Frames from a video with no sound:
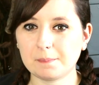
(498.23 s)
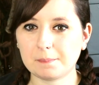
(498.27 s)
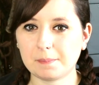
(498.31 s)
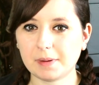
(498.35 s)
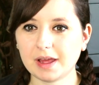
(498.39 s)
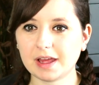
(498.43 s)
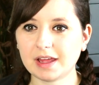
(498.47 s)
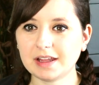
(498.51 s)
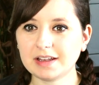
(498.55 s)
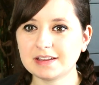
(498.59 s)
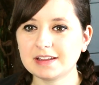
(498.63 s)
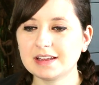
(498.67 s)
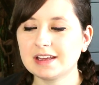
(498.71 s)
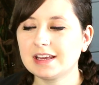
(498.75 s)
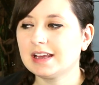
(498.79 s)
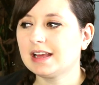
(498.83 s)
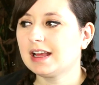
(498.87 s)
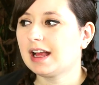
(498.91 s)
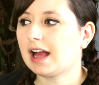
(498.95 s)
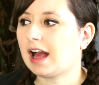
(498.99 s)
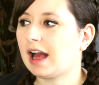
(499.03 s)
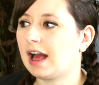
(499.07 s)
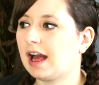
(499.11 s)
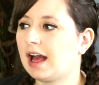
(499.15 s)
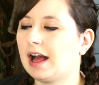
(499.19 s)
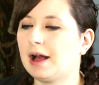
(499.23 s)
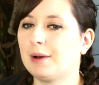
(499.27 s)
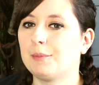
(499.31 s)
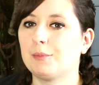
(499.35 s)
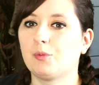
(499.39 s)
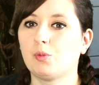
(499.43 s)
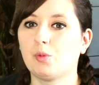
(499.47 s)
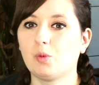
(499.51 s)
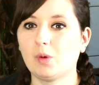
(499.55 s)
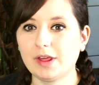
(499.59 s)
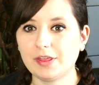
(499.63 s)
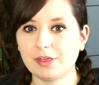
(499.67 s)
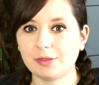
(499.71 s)
But
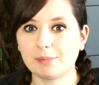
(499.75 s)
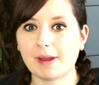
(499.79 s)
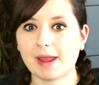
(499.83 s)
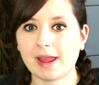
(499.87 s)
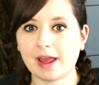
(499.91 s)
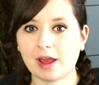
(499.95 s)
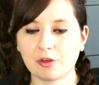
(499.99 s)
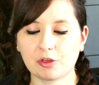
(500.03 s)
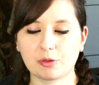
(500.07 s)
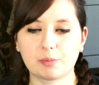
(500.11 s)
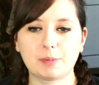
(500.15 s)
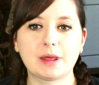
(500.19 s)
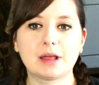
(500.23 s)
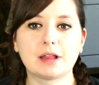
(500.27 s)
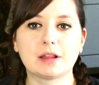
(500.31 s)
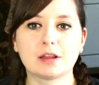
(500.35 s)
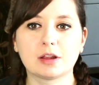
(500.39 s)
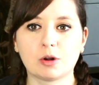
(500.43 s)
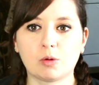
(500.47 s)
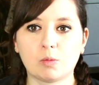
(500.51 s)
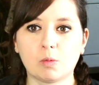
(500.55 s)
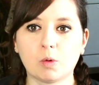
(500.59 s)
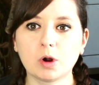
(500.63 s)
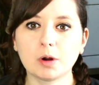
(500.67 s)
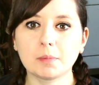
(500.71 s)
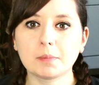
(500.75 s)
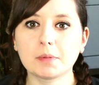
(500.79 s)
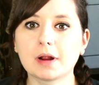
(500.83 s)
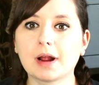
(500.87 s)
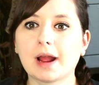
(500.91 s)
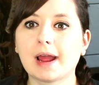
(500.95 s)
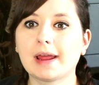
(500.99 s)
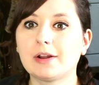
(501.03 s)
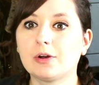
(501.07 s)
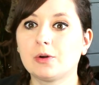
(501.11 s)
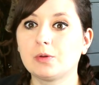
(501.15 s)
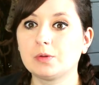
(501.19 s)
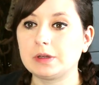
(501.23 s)
um, with my house being a little warmer,
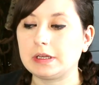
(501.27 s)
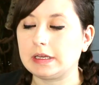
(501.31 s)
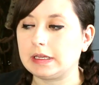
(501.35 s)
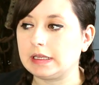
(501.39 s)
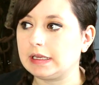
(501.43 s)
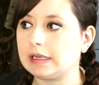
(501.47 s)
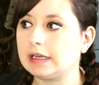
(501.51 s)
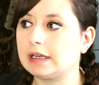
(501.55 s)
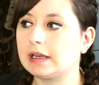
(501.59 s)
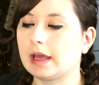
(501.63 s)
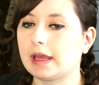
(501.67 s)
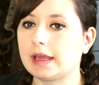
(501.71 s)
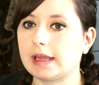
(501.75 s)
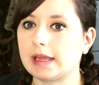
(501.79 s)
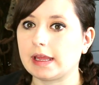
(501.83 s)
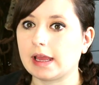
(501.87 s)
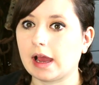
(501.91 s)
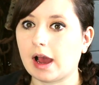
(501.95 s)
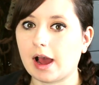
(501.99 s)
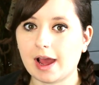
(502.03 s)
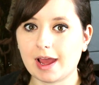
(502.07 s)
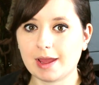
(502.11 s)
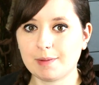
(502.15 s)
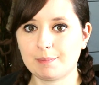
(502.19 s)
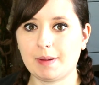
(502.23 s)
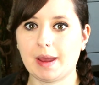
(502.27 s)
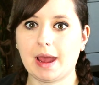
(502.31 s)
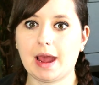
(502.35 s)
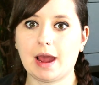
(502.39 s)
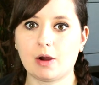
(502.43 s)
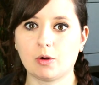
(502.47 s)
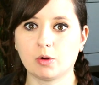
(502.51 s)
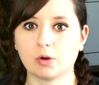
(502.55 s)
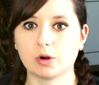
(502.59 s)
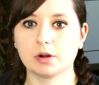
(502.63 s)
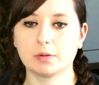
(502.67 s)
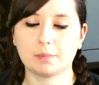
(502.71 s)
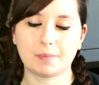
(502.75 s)
I don't need a high
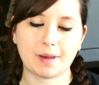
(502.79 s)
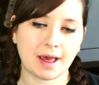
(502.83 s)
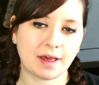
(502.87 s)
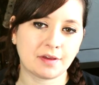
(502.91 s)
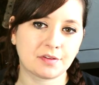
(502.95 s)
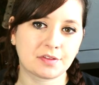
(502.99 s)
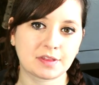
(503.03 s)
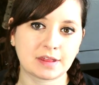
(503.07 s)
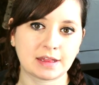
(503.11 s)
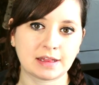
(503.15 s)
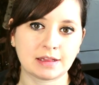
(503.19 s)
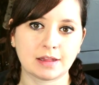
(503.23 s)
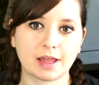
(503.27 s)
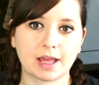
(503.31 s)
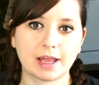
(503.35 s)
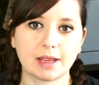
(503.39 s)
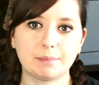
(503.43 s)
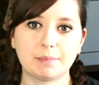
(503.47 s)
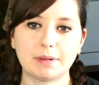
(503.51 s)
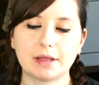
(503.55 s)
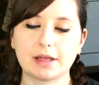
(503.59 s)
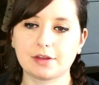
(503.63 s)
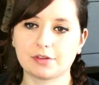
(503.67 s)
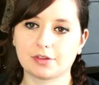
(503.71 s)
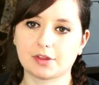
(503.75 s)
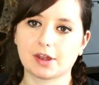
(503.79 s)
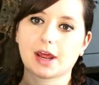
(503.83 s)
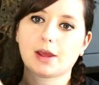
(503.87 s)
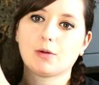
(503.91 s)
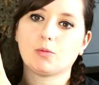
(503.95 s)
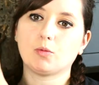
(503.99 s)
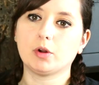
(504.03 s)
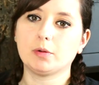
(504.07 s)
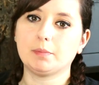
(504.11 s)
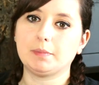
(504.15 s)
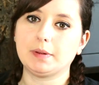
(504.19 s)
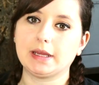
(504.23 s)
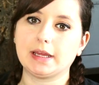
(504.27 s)
powered basking light because then I
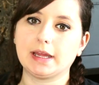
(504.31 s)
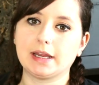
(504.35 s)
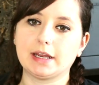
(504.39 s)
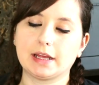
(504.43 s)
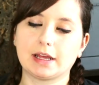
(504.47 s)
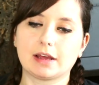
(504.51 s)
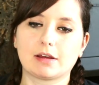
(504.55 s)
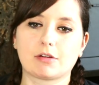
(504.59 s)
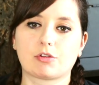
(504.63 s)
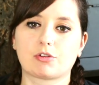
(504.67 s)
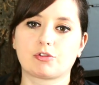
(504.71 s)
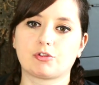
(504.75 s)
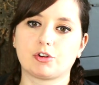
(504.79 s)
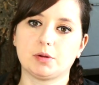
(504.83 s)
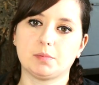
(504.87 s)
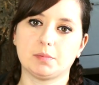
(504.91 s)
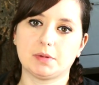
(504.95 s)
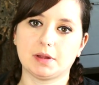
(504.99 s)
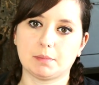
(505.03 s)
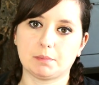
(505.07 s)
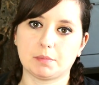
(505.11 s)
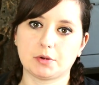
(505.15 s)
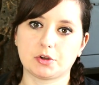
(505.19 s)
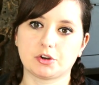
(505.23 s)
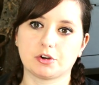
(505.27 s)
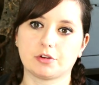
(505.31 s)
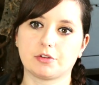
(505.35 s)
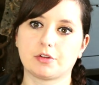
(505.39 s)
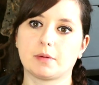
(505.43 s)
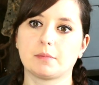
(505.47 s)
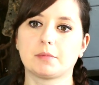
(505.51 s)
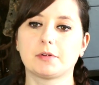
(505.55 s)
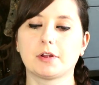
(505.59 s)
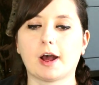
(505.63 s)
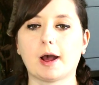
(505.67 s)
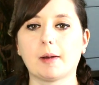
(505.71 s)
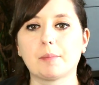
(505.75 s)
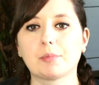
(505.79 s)
would be getting extreme temperatures
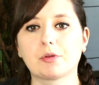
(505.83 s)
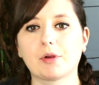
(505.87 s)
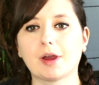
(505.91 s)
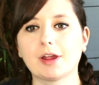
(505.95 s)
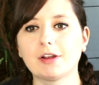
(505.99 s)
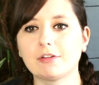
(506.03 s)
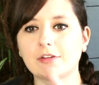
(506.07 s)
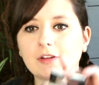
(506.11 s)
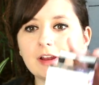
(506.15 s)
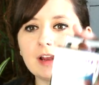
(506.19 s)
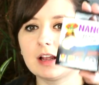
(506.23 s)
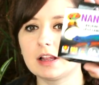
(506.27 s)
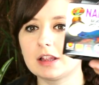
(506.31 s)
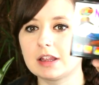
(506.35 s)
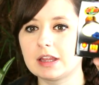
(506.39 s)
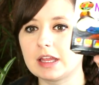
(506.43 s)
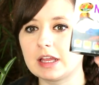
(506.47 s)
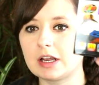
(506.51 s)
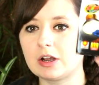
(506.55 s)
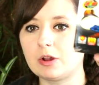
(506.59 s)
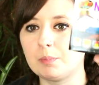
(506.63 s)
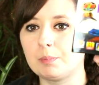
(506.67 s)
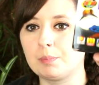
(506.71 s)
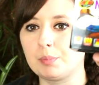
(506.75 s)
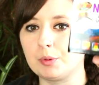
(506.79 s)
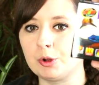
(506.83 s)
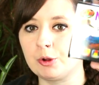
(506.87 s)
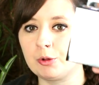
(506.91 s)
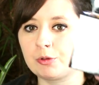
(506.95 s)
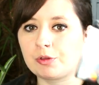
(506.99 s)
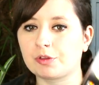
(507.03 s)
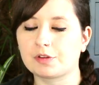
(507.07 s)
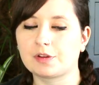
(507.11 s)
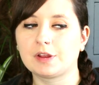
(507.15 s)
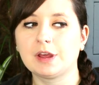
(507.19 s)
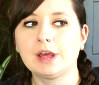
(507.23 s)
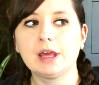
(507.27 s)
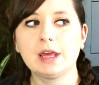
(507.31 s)
up top. So I just need a little
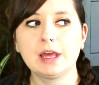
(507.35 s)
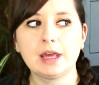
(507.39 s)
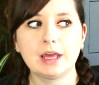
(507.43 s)
boost